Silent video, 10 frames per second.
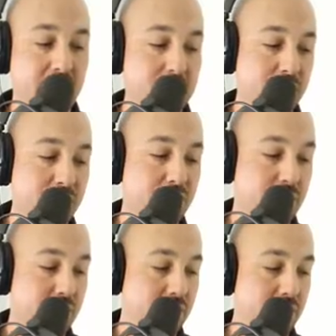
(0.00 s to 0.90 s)
I'm waiting
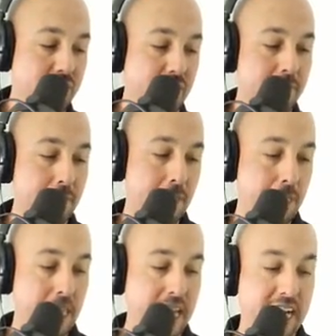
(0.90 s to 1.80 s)
for him to do so
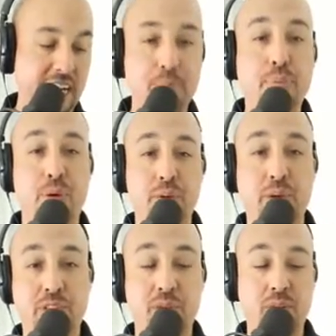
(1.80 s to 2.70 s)
at any point
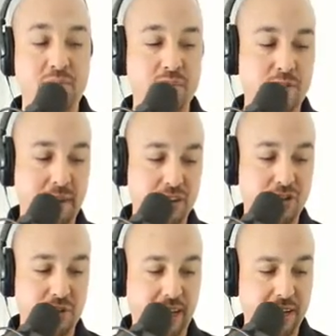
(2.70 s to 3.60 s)
whatsoever. Speaking
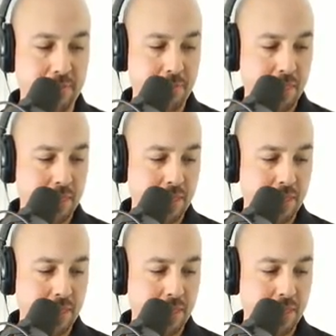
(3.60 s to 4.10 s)
of Joe Hayden.